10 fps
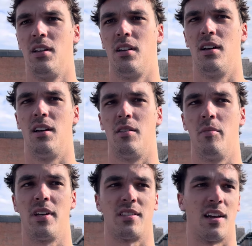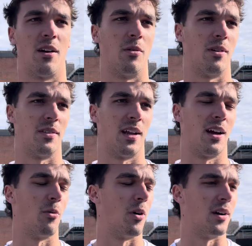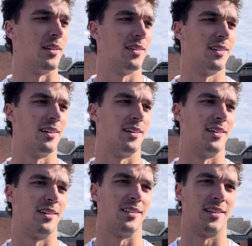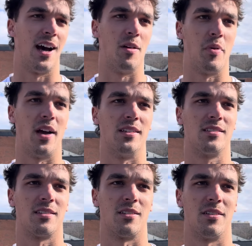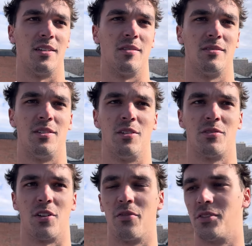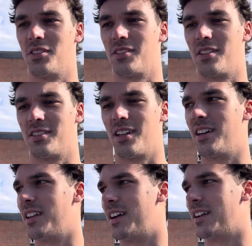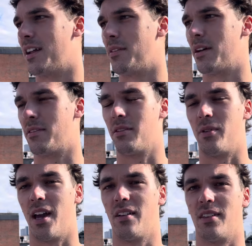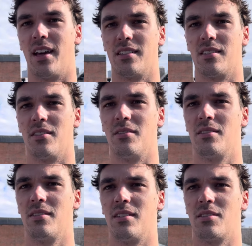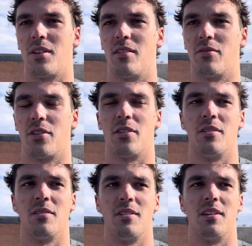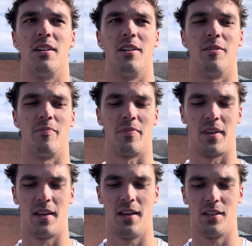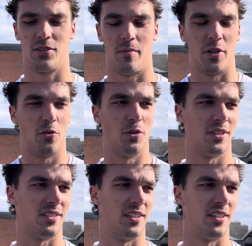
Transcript: uh, the biggest thing I, that I want uh, is the iPads or the you know surfaces on the sideline. I, I think we have that, so that's what I've heard. Um, so that'd be cool to see